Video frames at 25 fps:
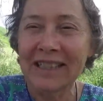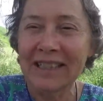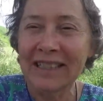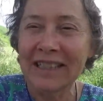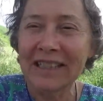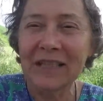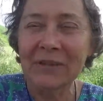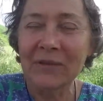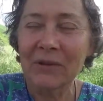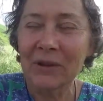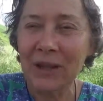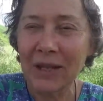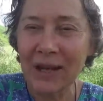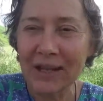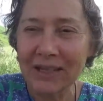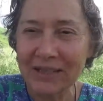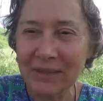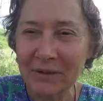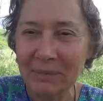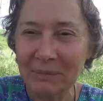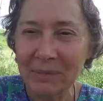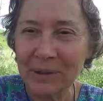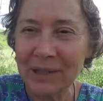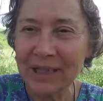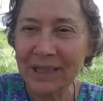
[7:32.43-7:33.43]
the different
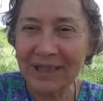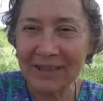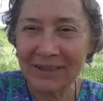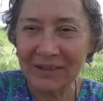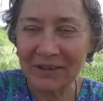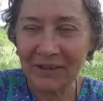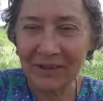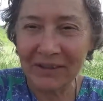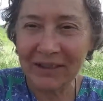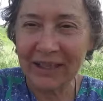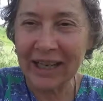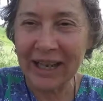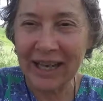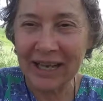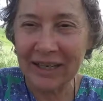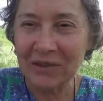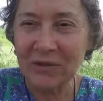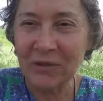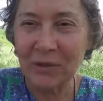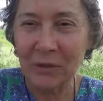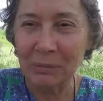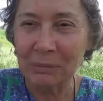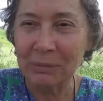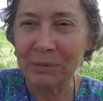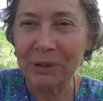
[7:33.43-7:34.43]
kinds of beings on the
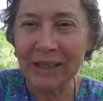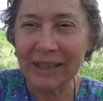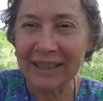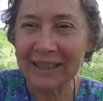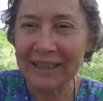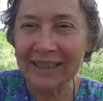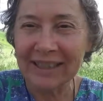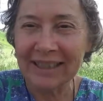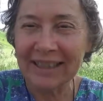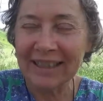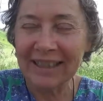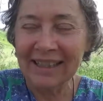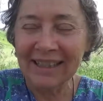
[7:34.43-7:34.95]
astral plane.